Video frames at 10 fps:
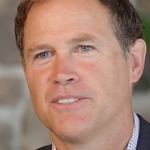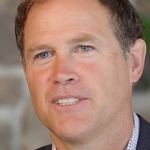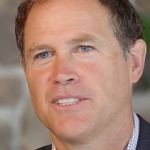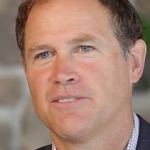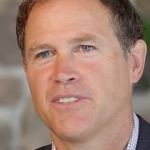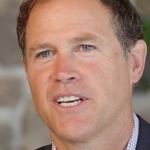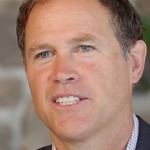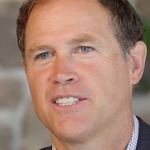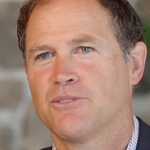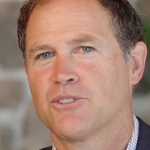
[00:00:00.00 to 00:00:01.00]
In
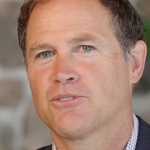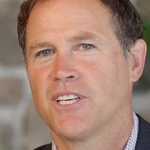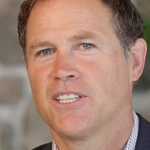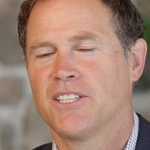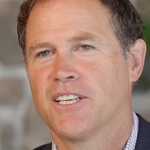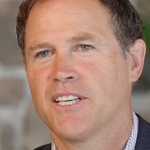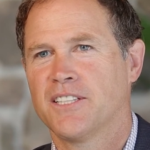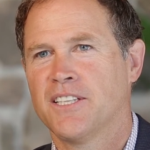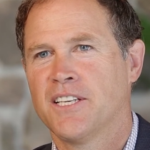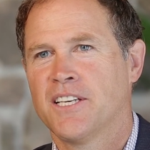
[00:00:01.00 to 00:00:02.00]
fact, it was grade
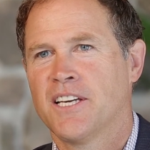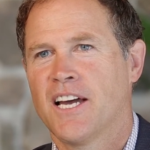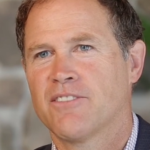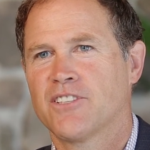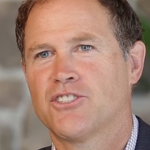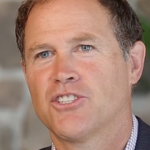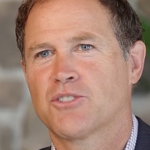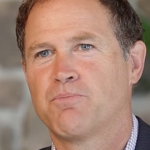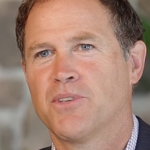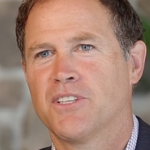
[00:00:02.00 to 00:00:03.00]
9. Having
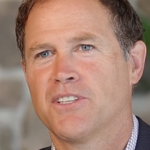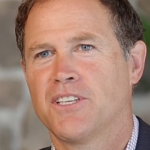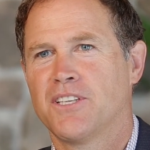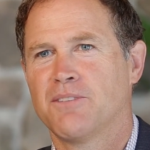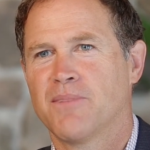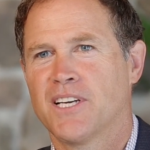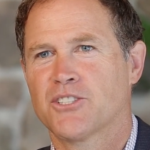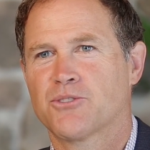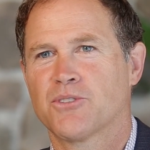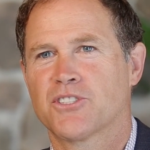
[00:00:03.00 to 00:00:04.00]
just been the
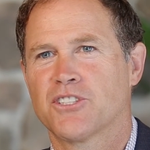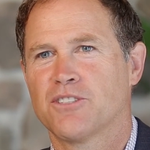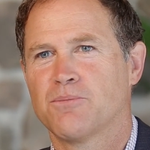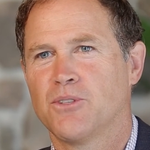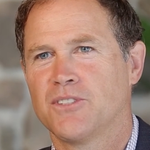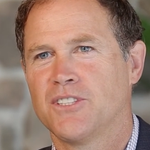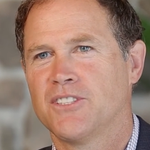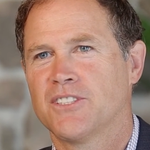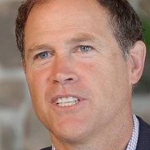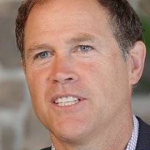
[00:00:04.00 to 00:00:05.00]
master of
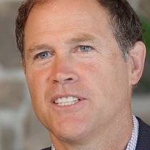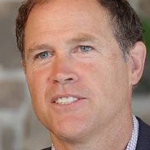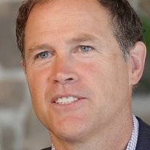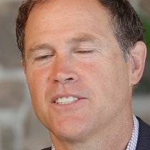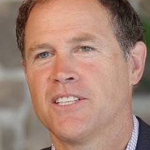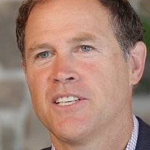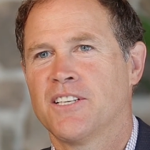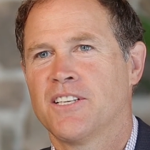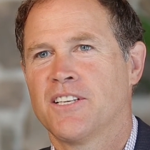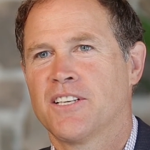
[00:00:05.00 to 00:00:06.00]
ceremonies at his
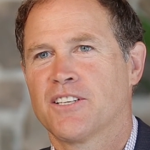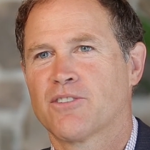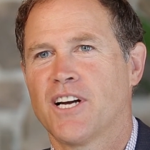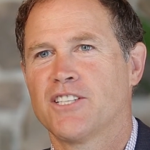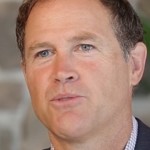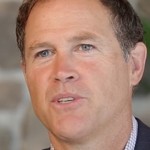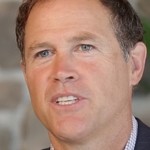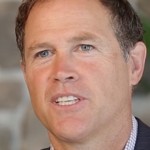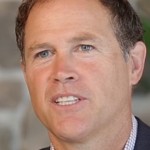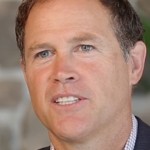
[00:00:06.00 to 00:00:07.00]

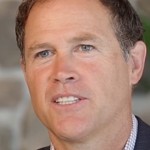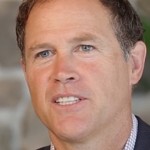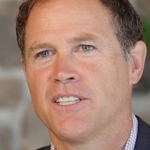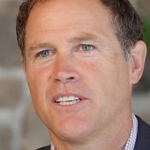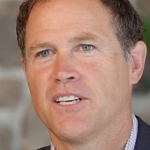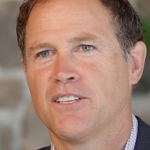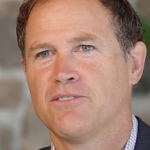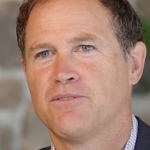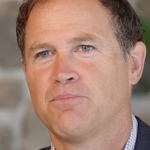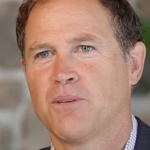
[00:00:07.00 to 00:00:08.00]
graduating
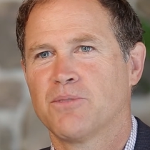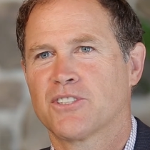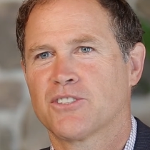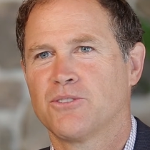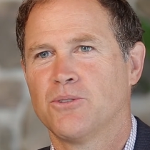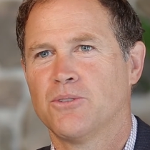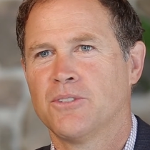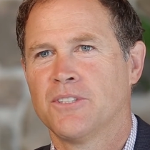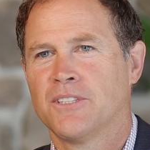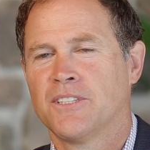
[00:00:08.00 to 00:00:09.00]
of public
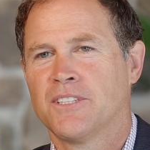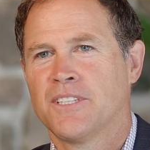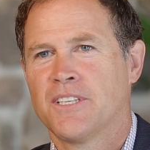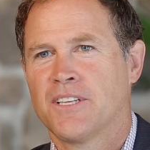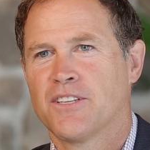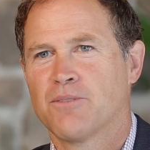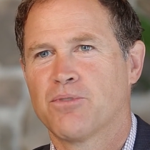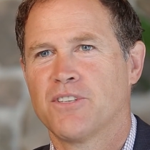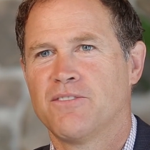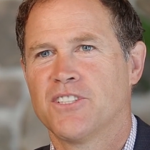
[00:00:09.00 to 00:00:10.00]
school the
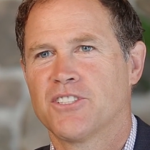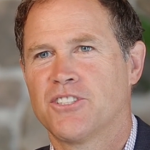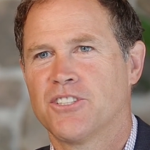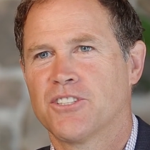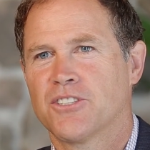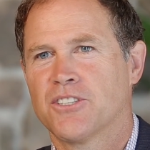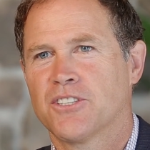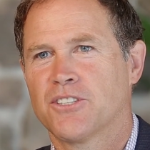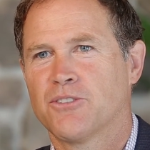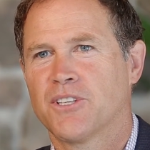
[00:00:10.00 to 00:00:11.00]
previous year,
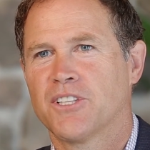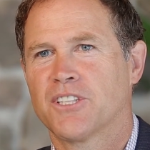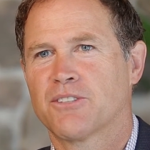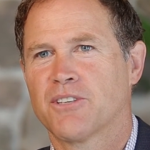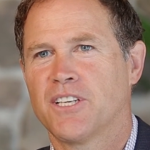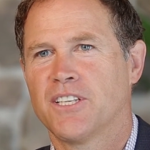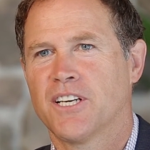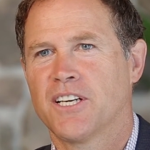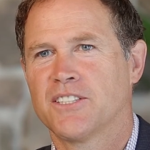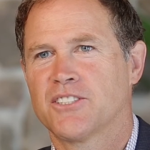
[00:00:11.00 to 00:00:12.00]
going into grade
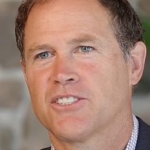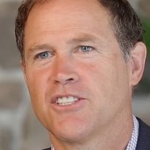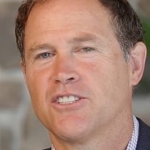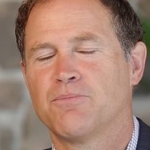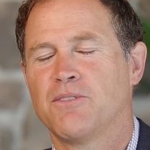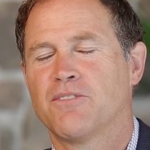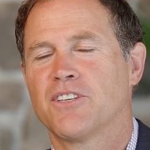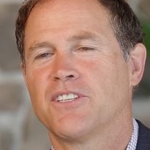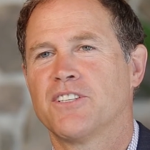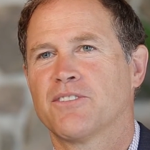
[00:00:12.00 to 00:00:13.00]
9 started to be
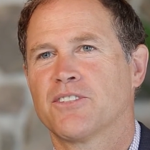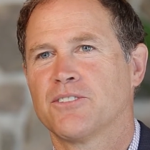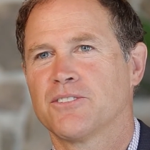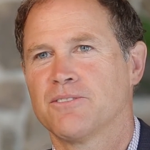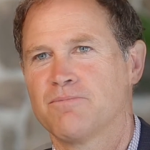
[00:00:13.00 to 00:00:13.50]
very difficult.